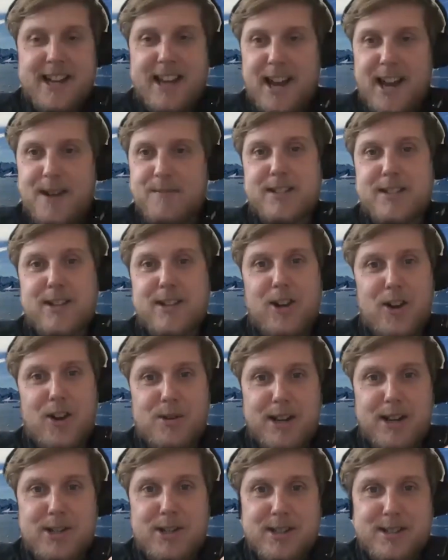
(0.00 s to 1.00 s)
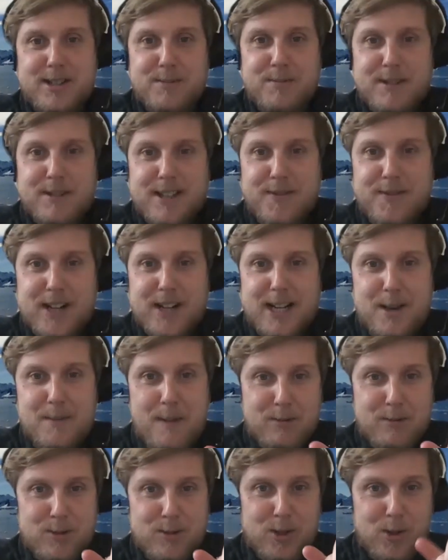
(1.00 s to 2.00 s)
There's a lot of questions specifically
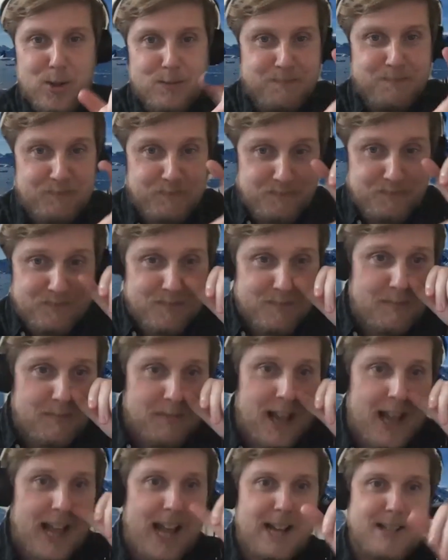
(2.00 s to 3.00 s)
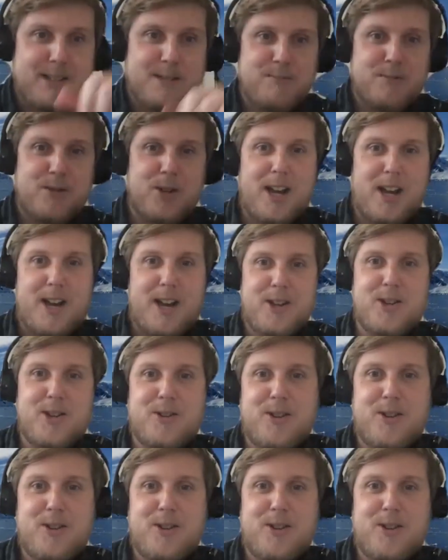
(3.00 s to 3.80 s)
about Zoom, as I'm sure